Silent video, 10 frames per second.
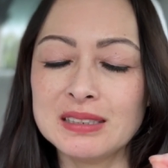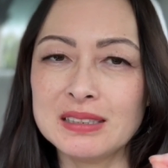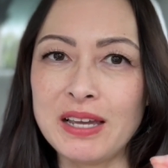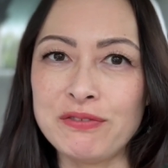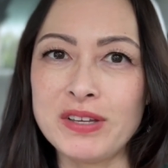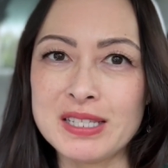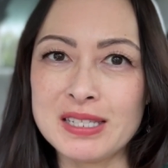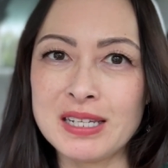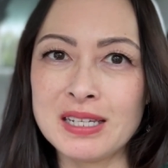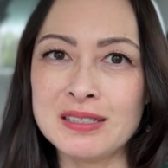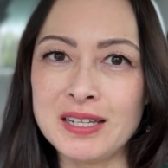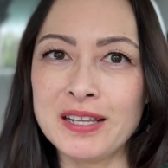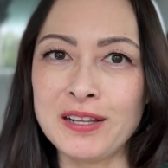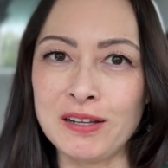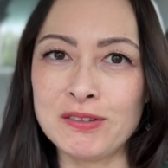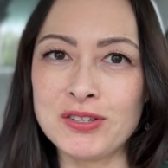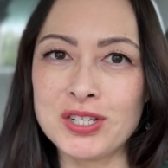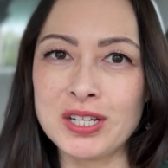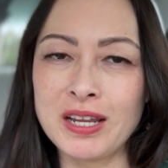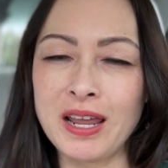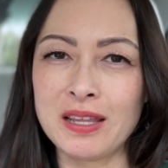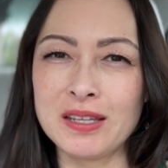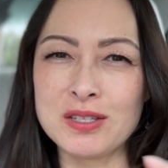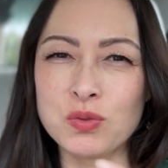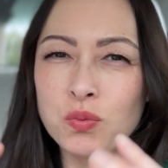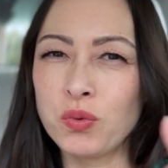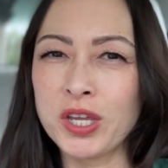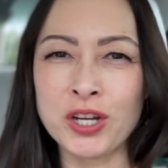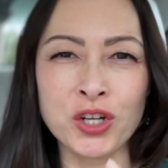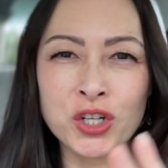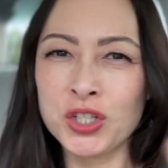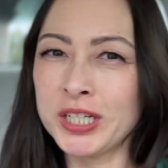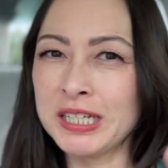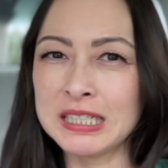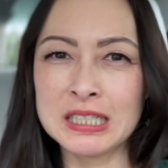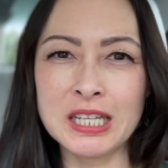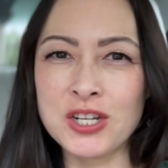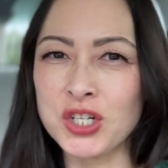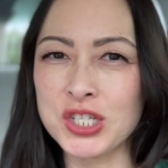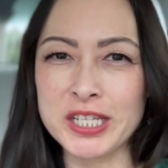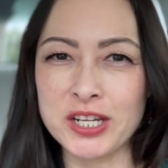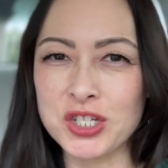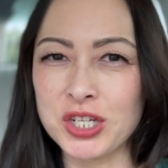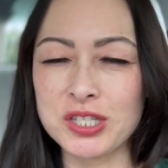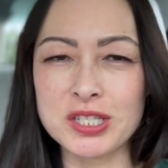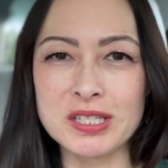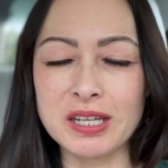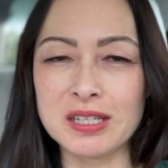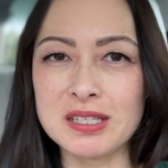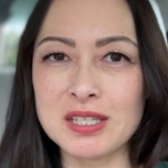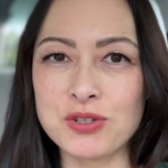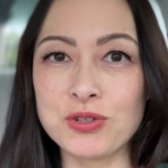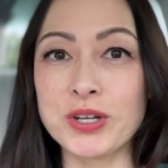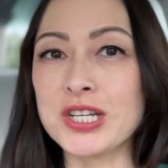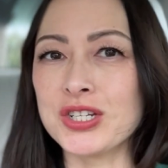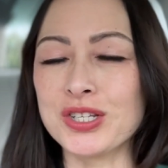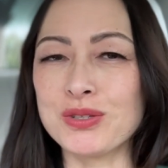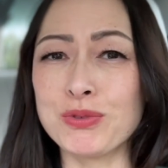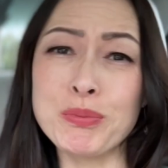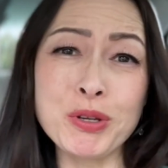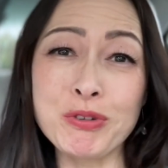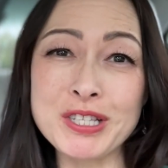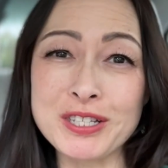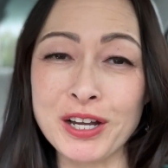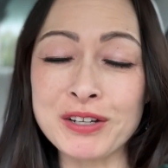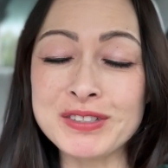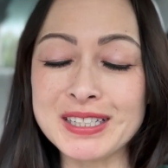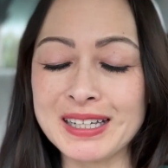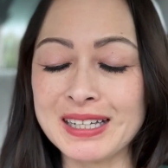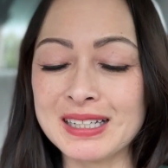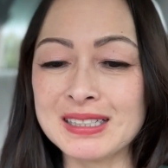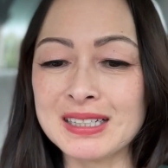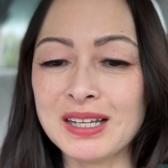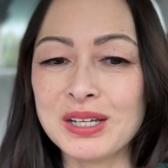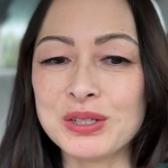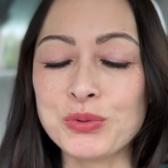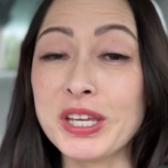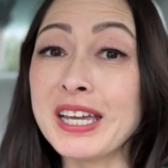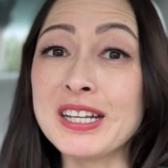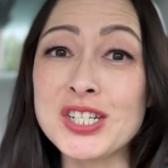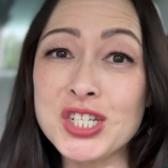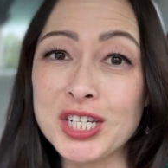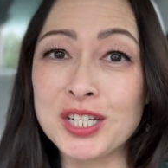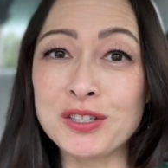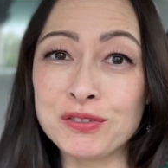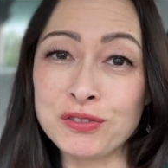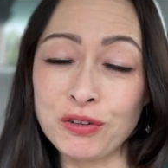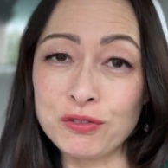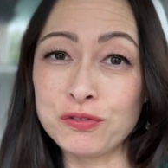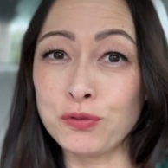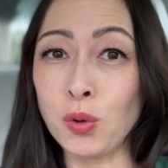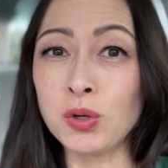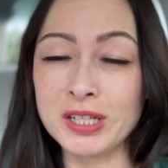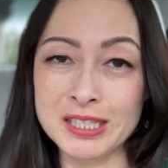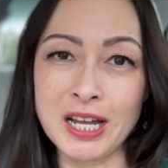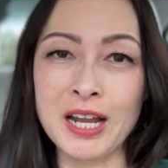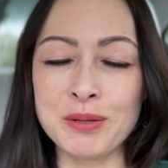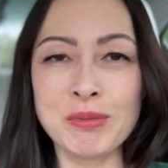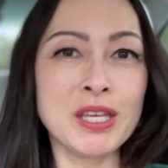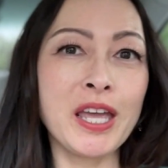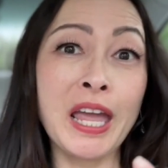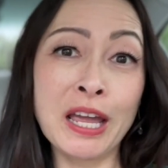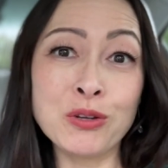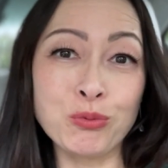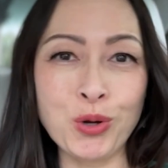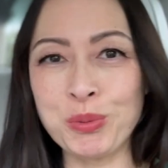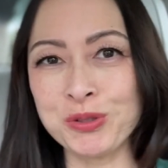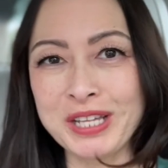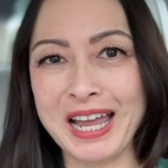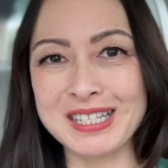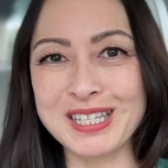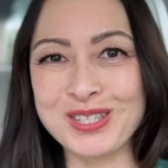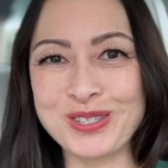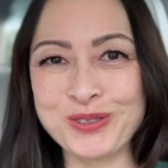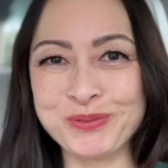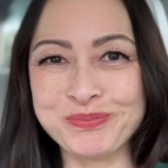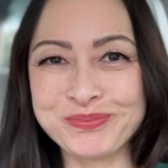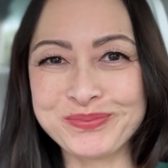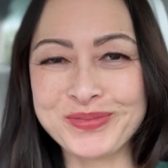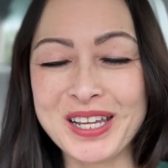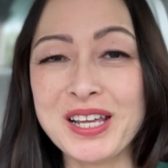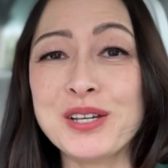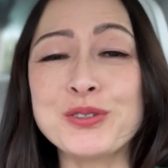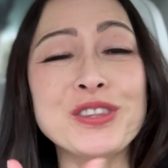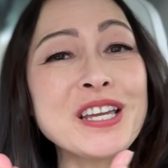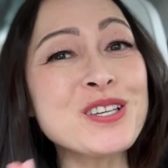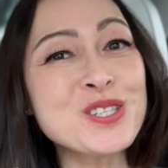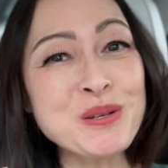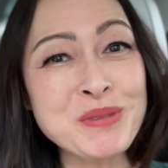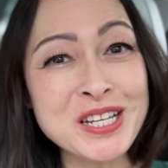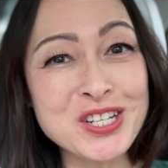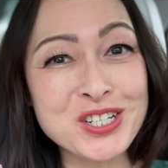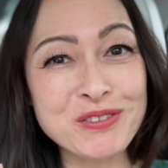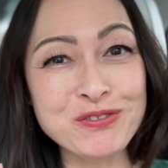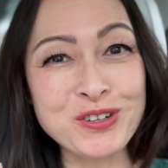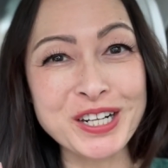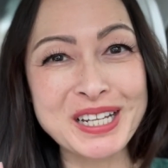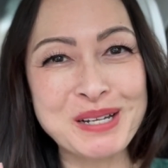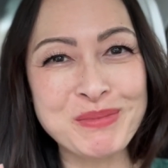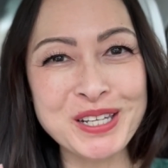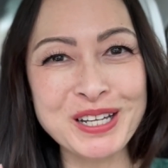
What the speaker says: FSD technology and these weird intersections and situations will be resolved and we can achieve full autonomy and robo-taxi soon. Well, thank you so much for coming